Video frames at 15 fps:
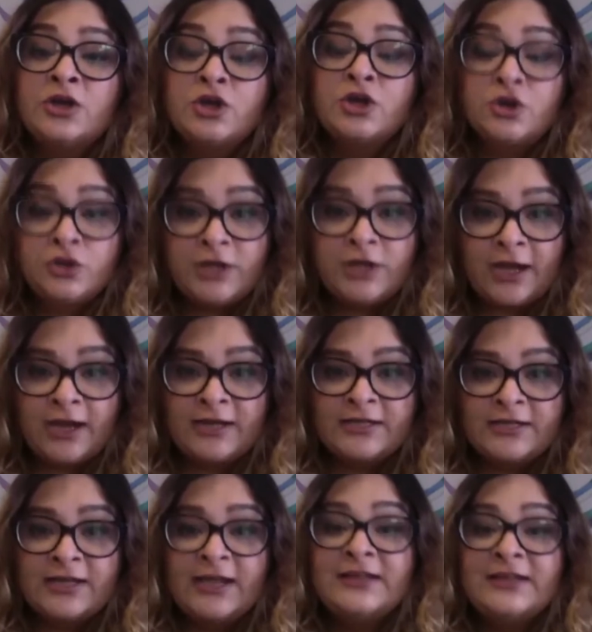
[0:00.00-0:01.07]
good at
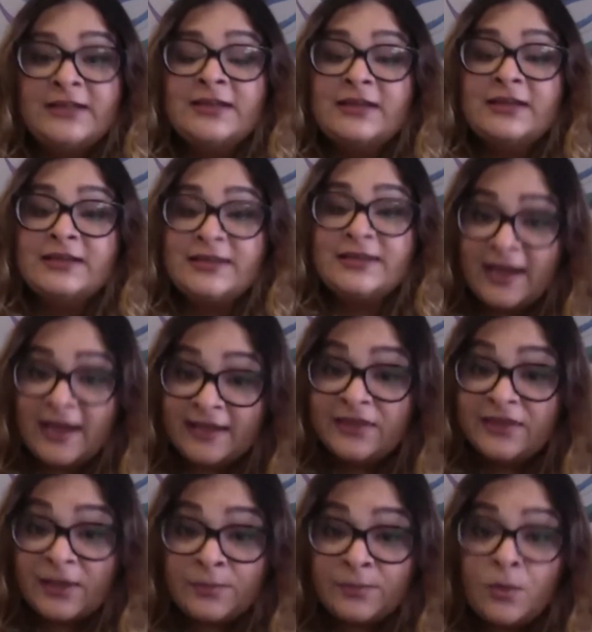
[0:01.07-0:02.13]
and
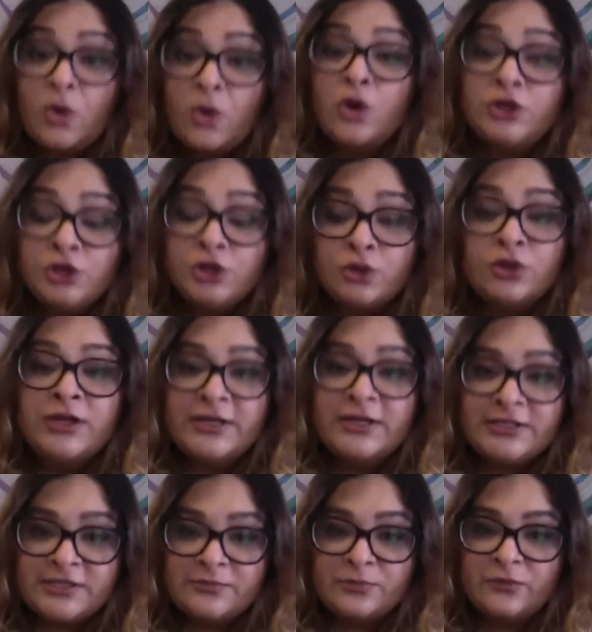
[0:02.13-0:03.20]
tag them on your
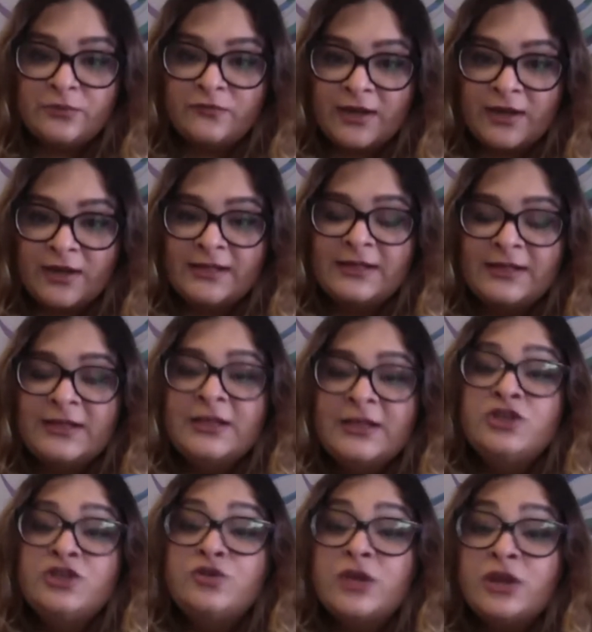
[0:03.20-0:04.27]
LinkedIn profile.
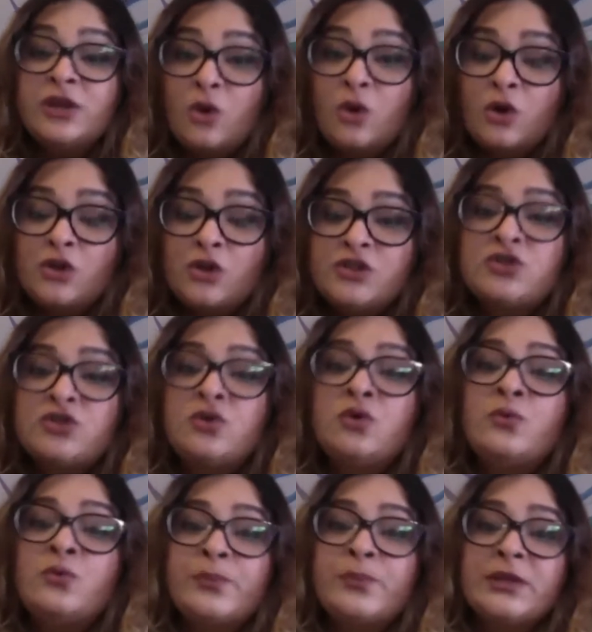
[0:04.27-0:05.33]
You can
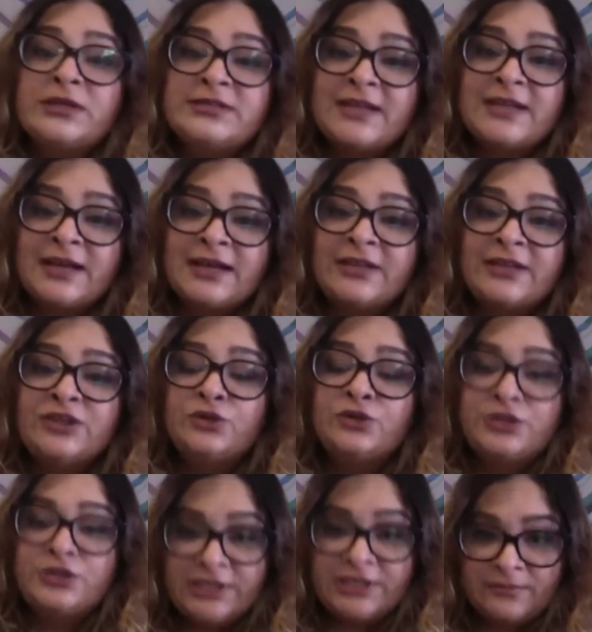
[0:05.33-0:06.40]
also tag your
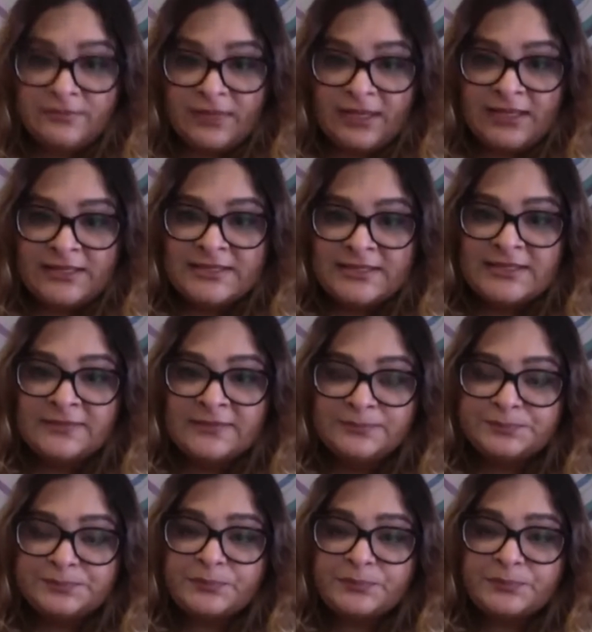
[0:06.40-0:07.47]
teammates
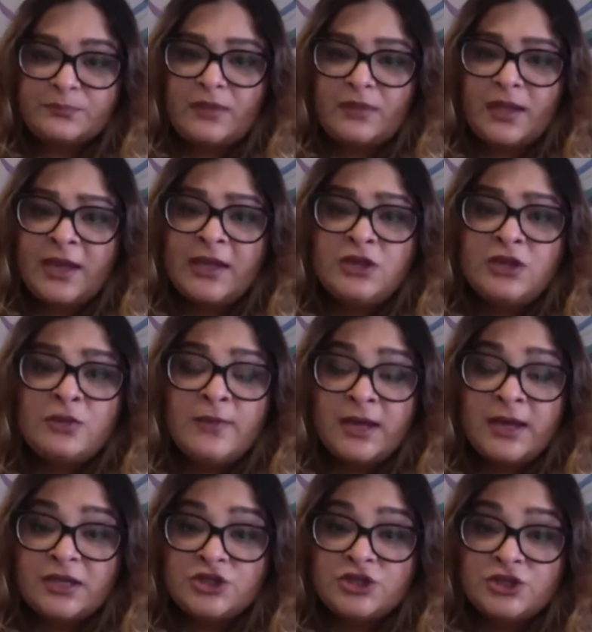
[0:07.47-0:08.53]
and your
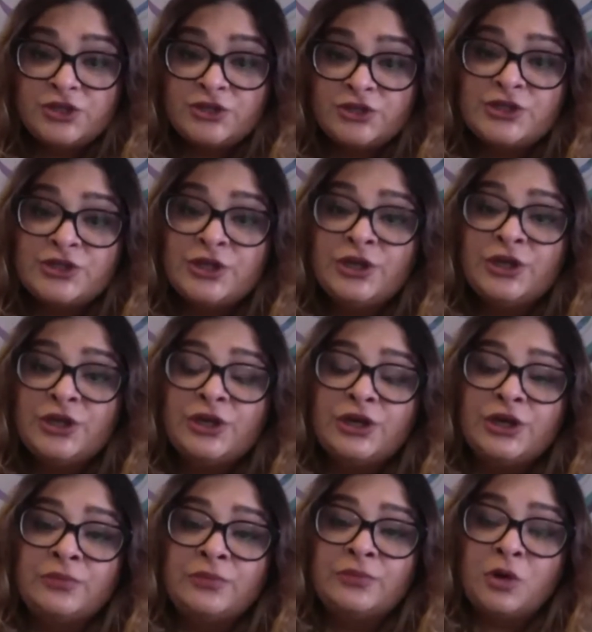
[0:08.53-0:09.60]
managers
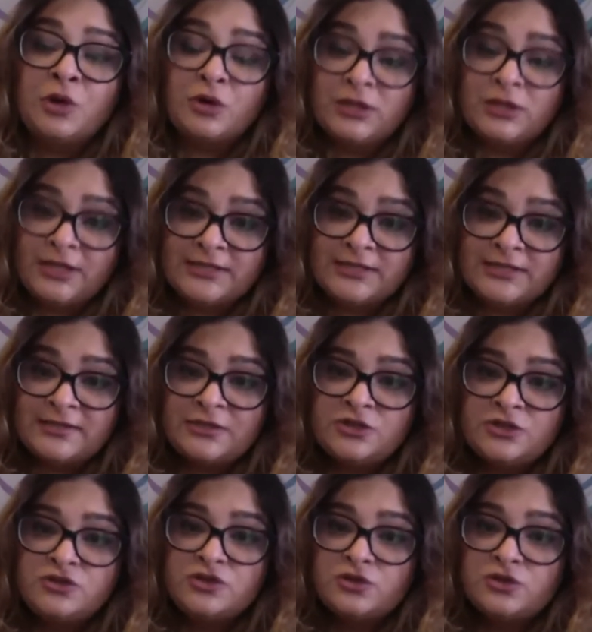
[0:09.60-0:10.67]
on
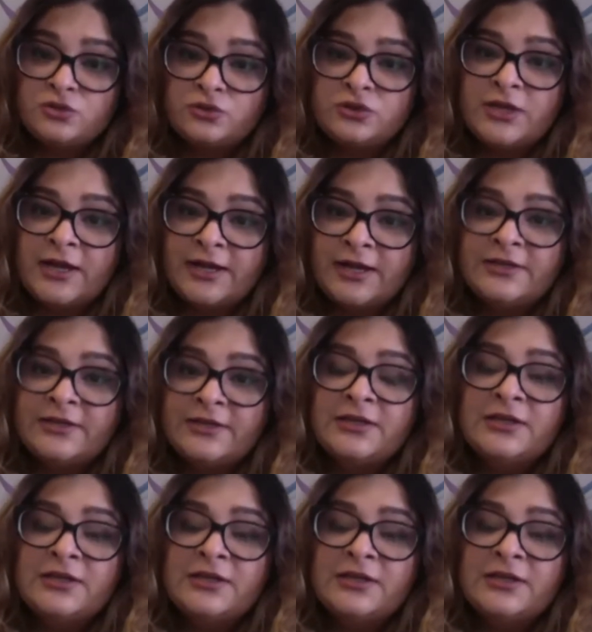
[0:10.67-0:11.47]
LinkedIn to show that